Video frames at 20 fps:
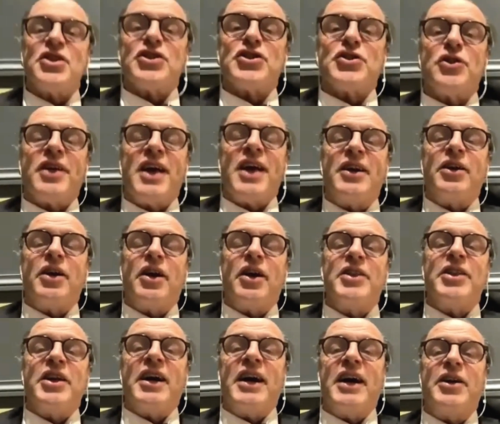also
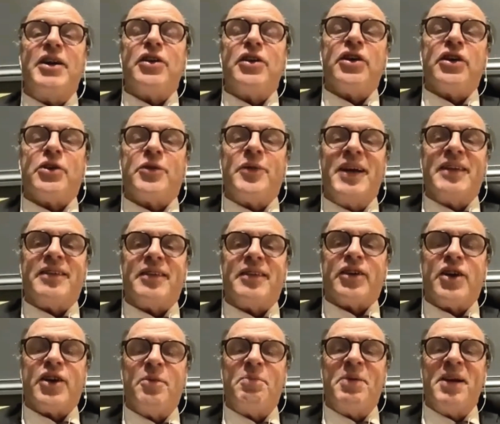another great
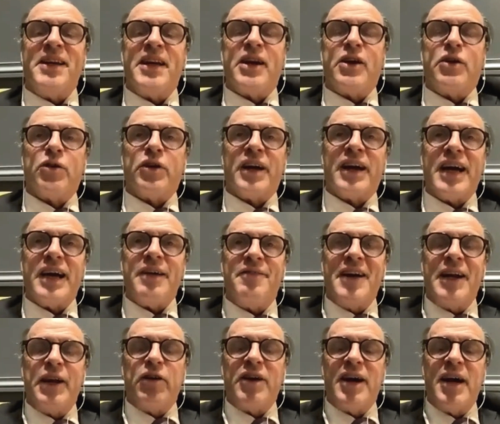company called
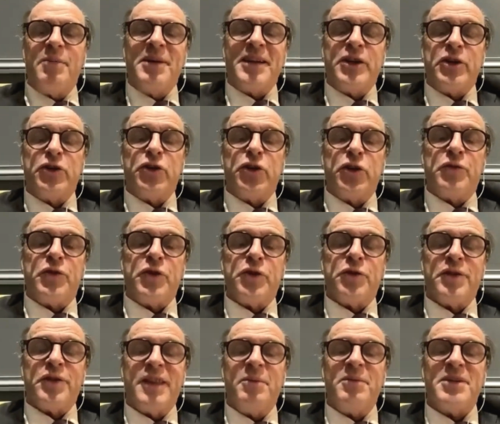Revalorem. I don't know if you
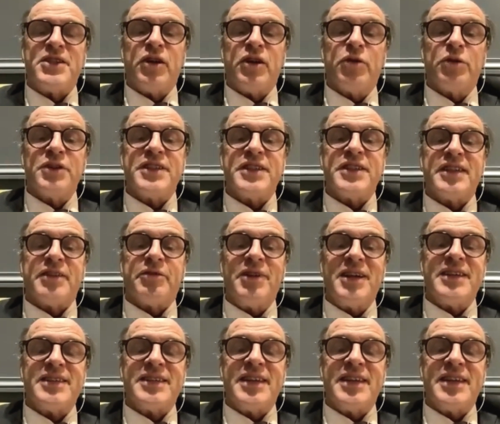know them. It's a great